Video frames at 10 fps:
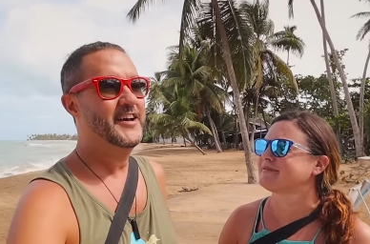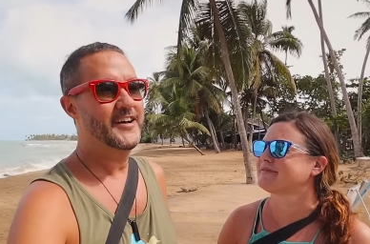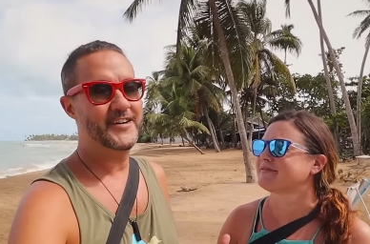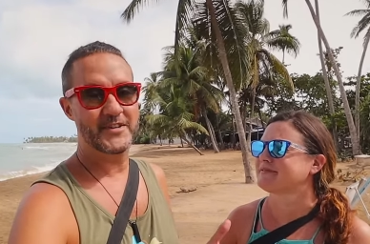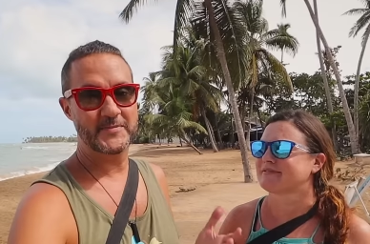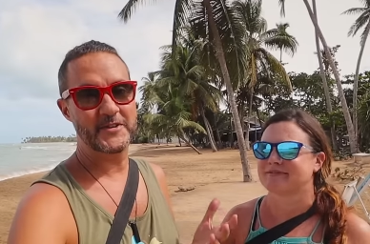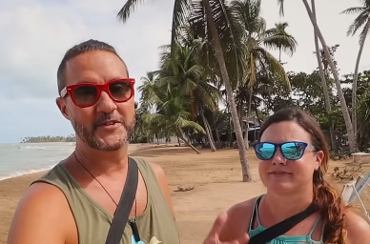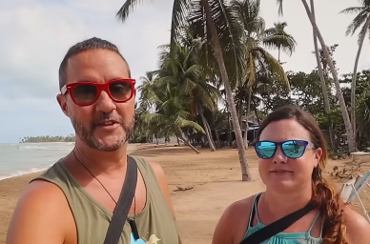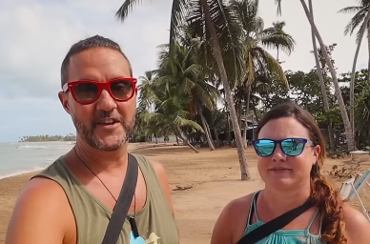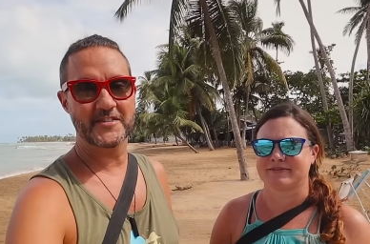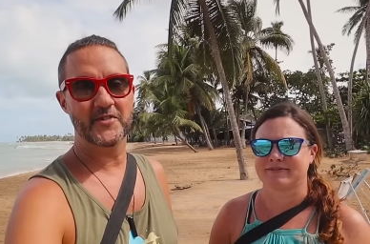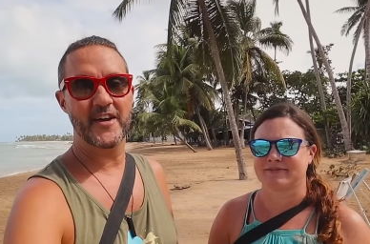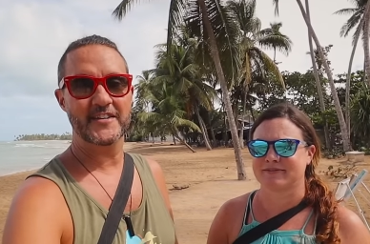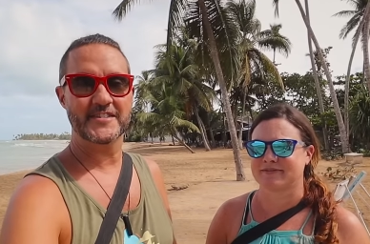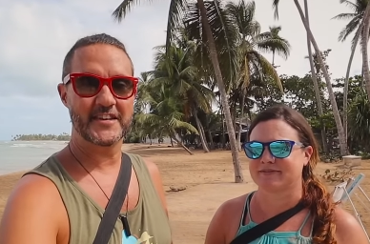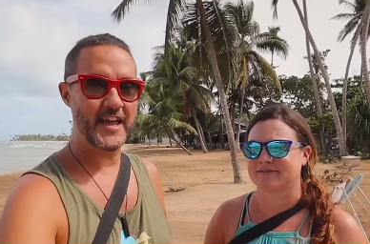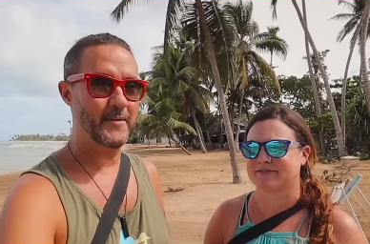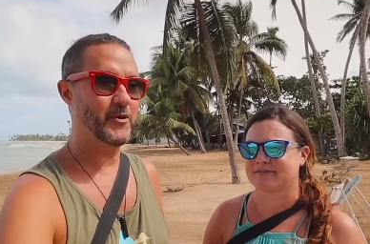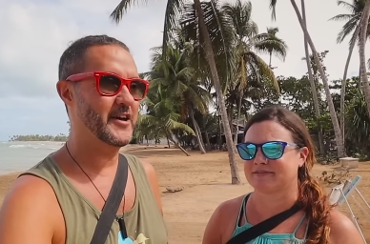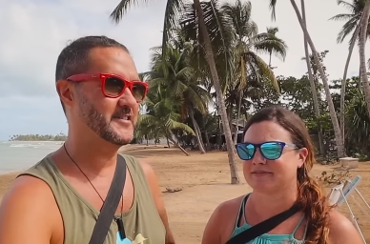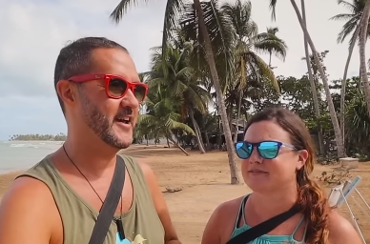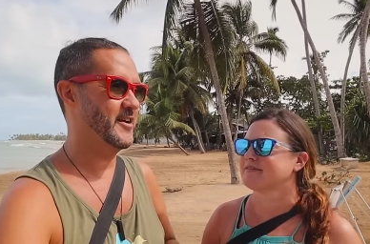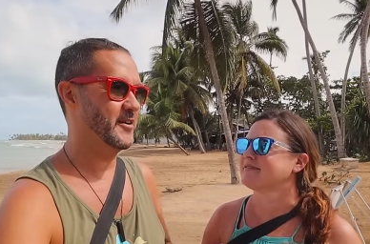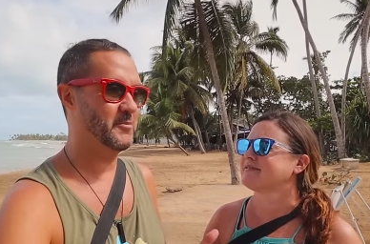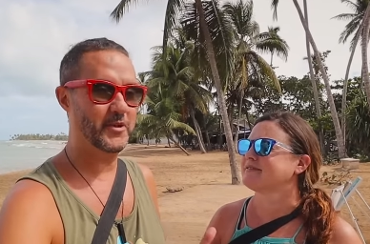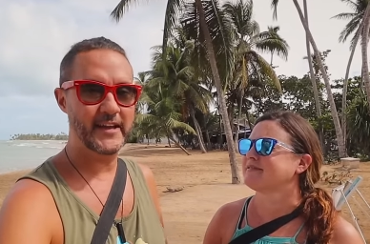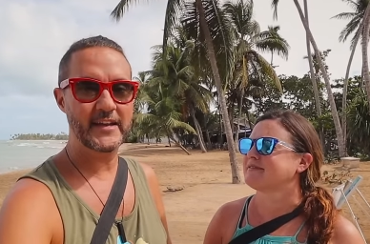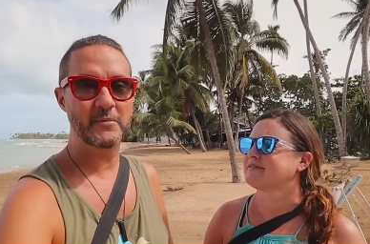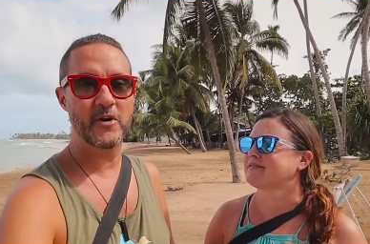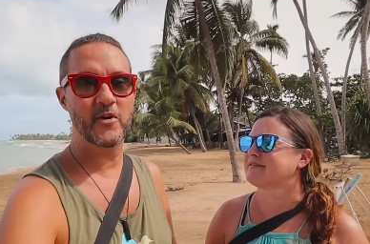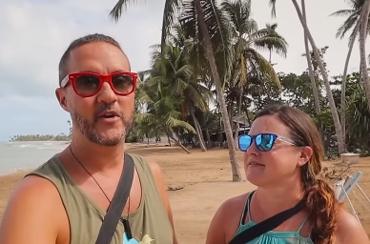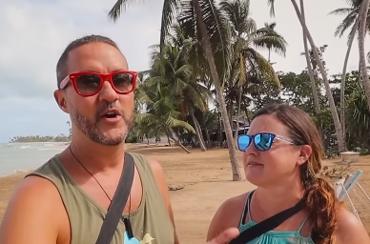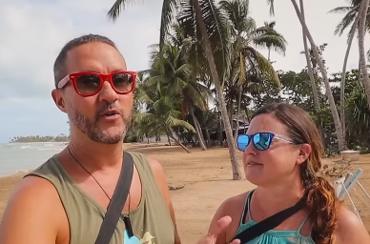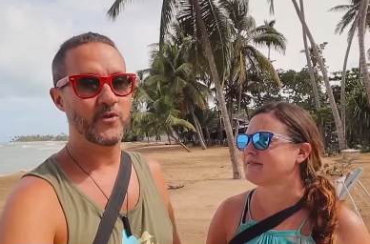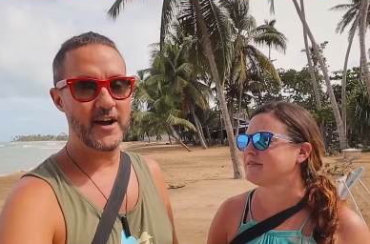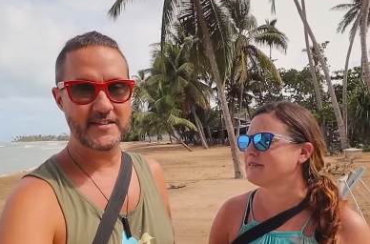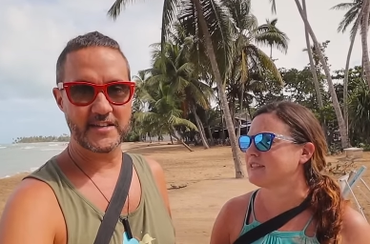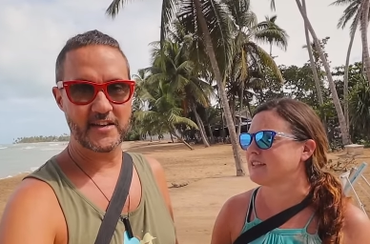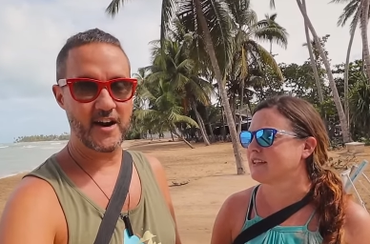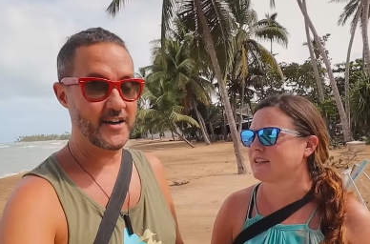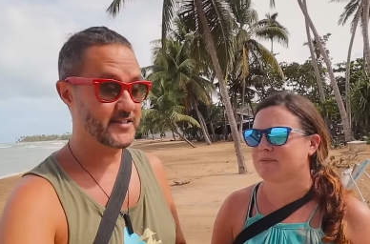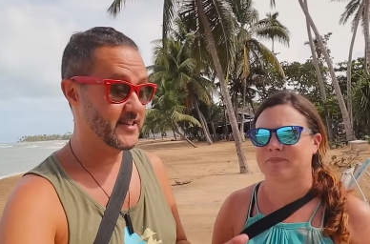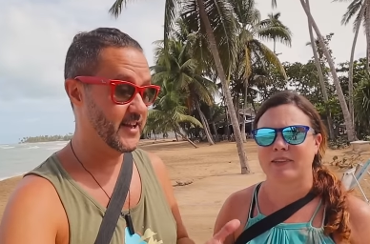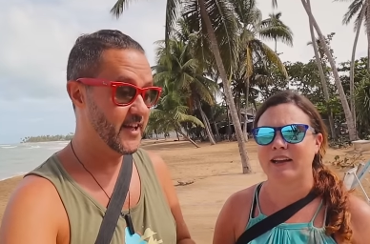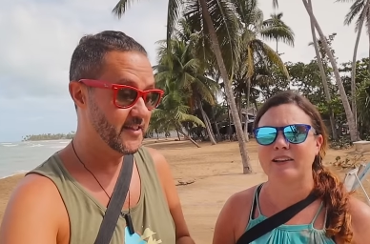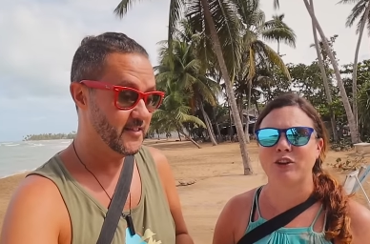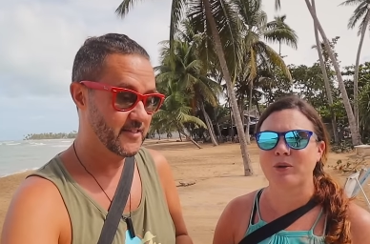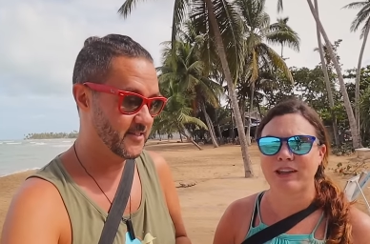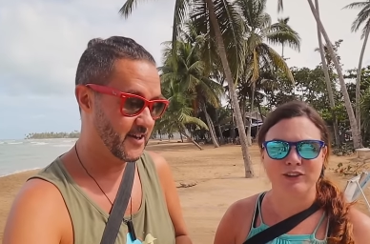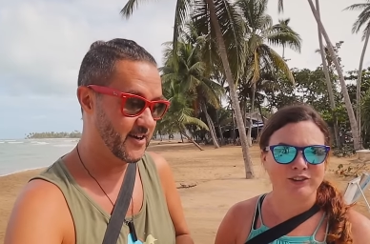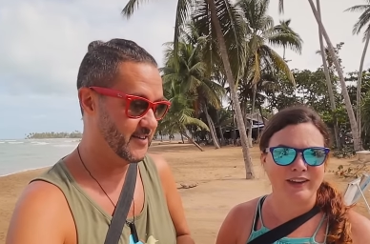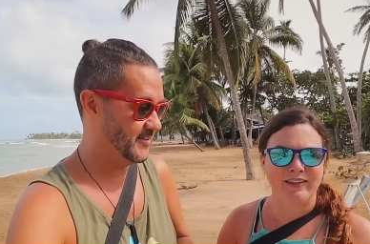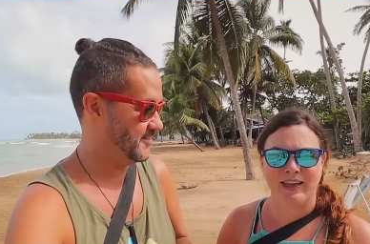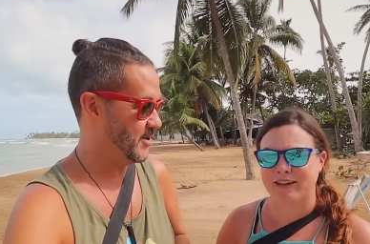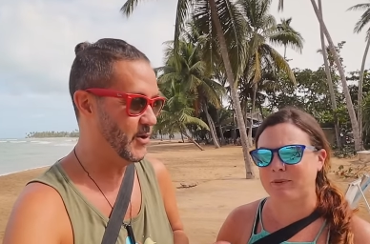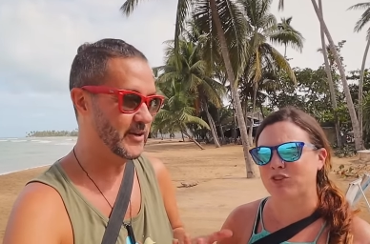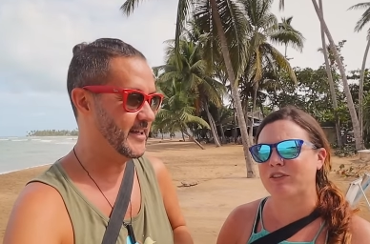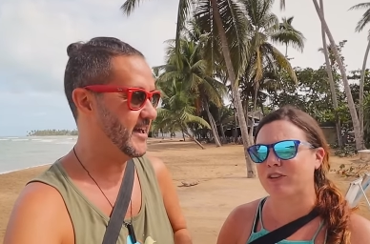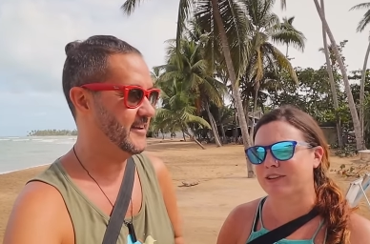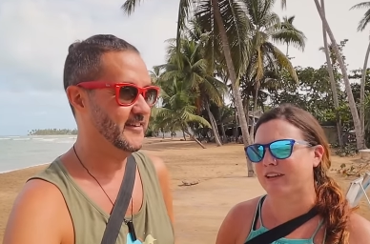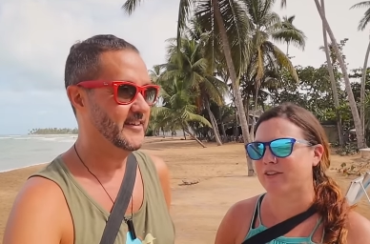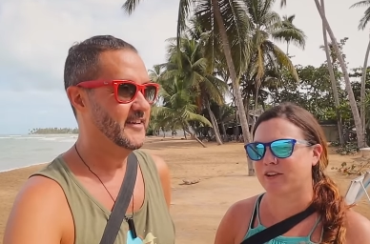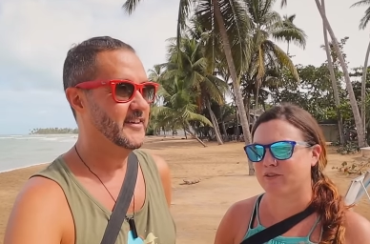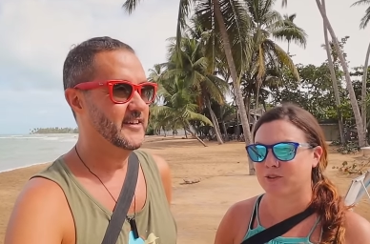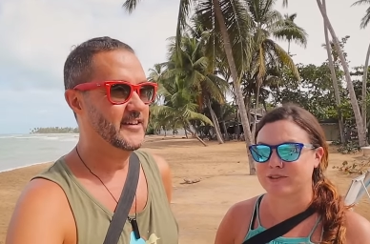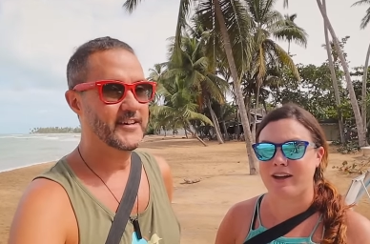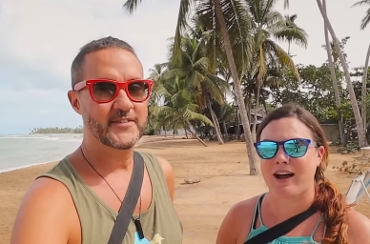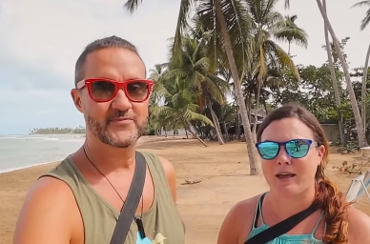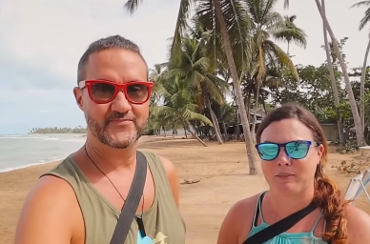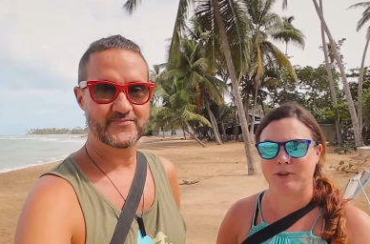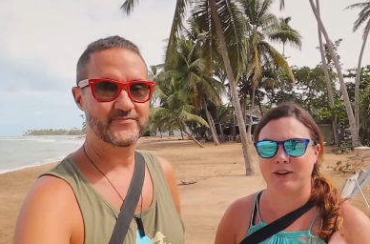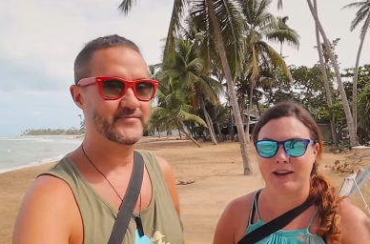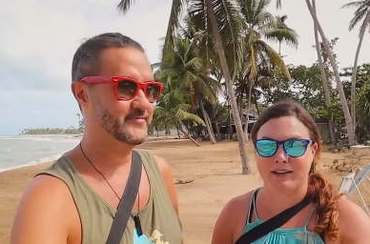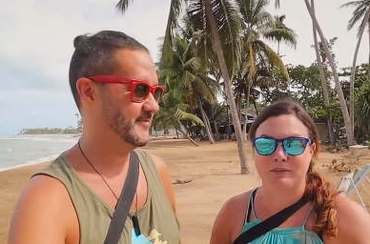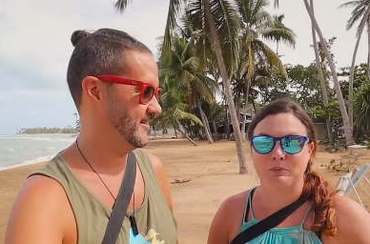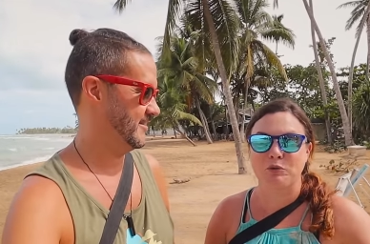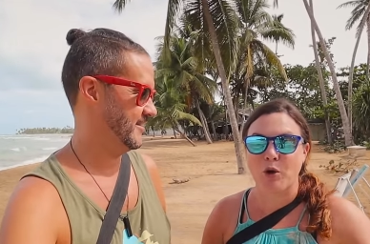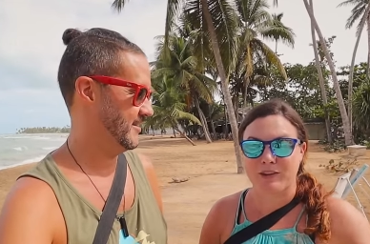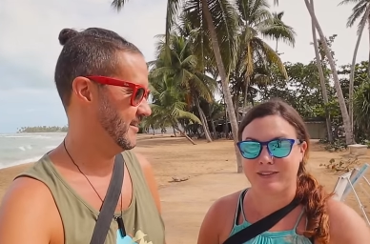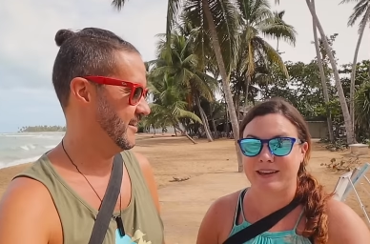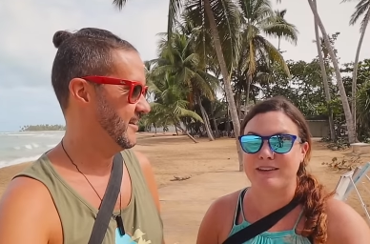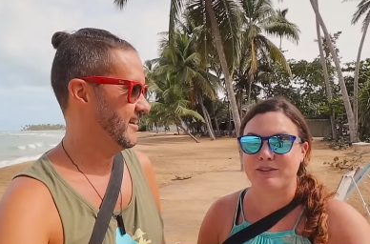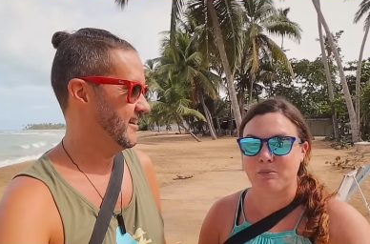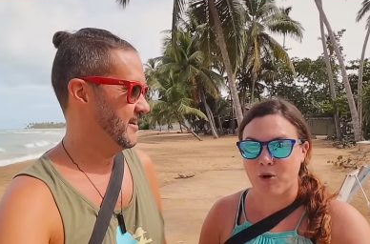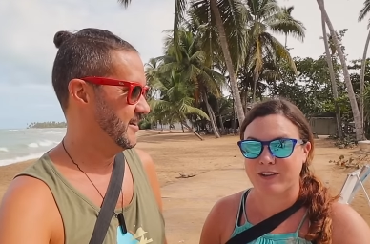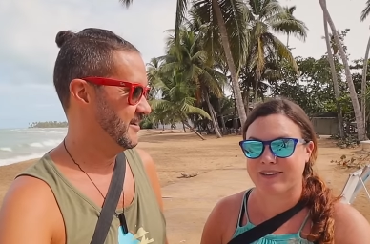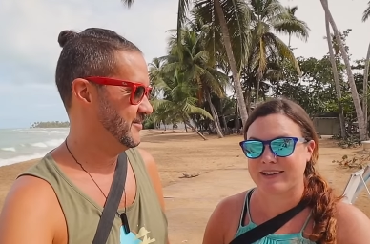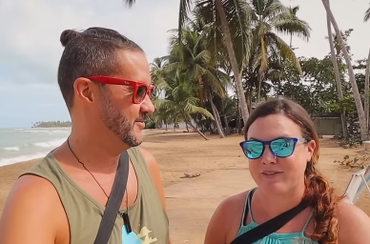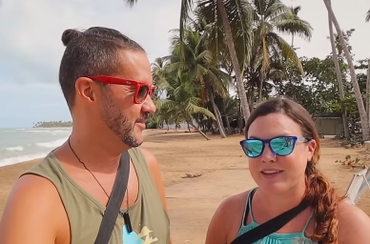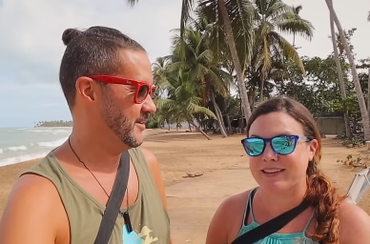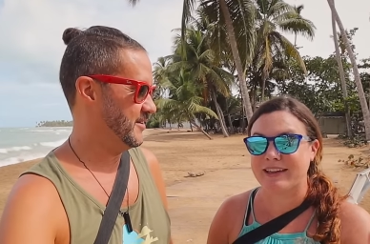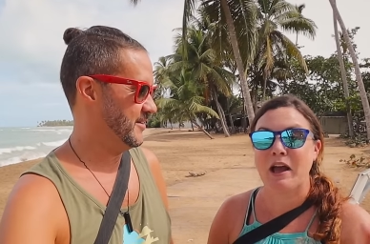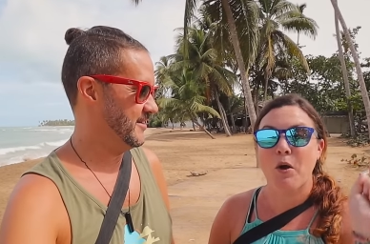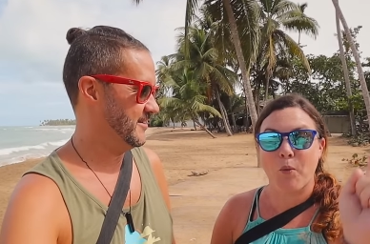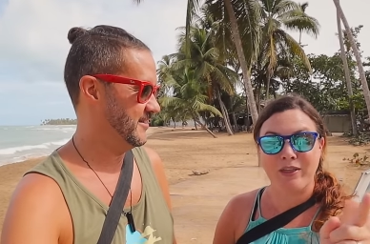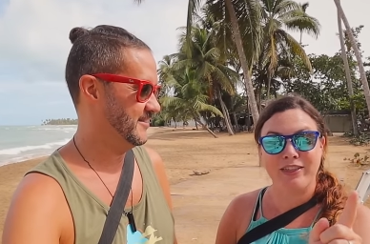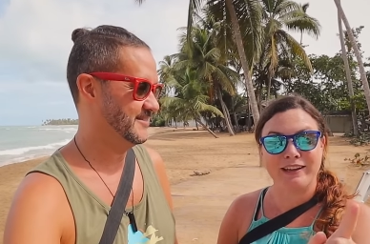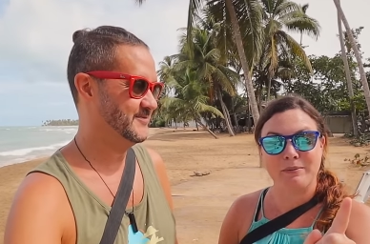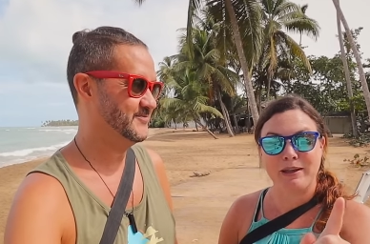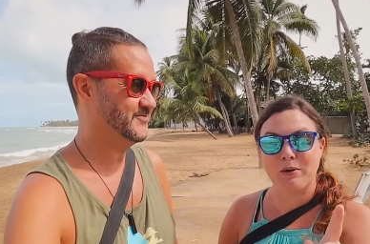Speaker 1: uh, especially Las Terrenas and Cabarete, are complaining about rising costs. And
Speaker 2: hey, I totally understand that. Totally, especially if you live here full time, you're going to notice it even more significantly. One thing to be